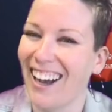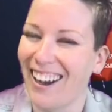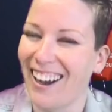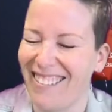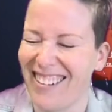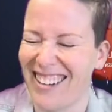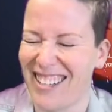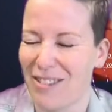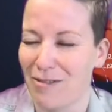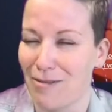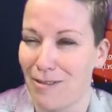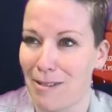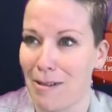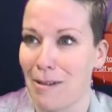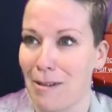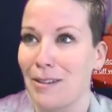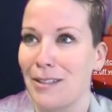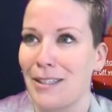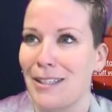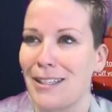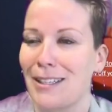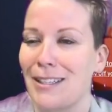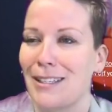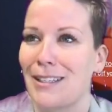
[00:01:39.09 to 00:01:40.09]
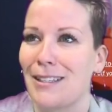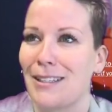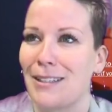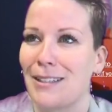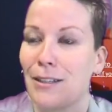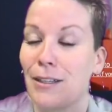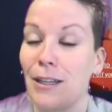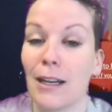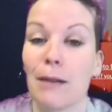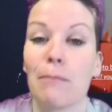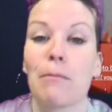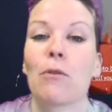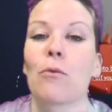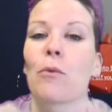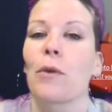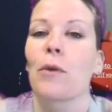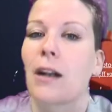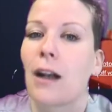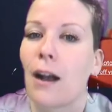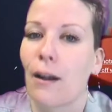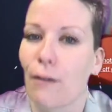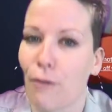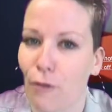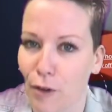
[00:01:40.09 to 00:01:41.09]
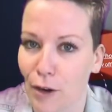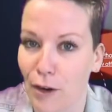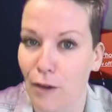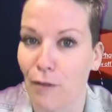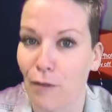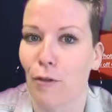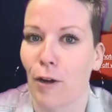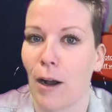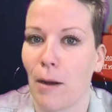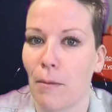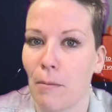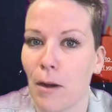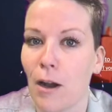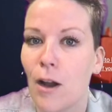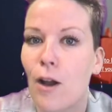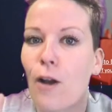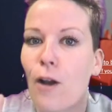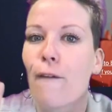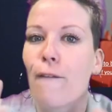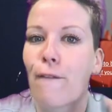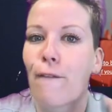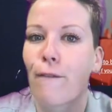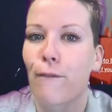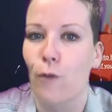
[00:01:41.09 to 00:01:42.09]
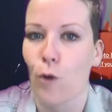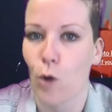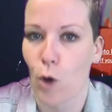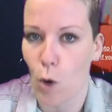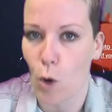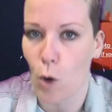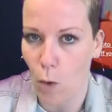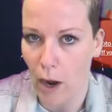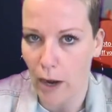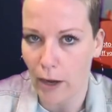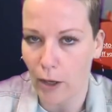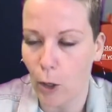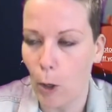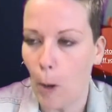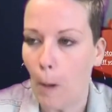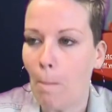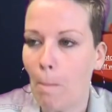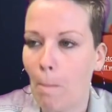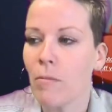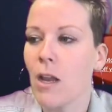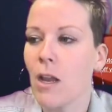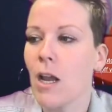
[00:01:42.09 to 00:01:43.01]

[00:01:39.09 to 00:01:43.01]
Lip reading: which we're all going to be recovering from for a while.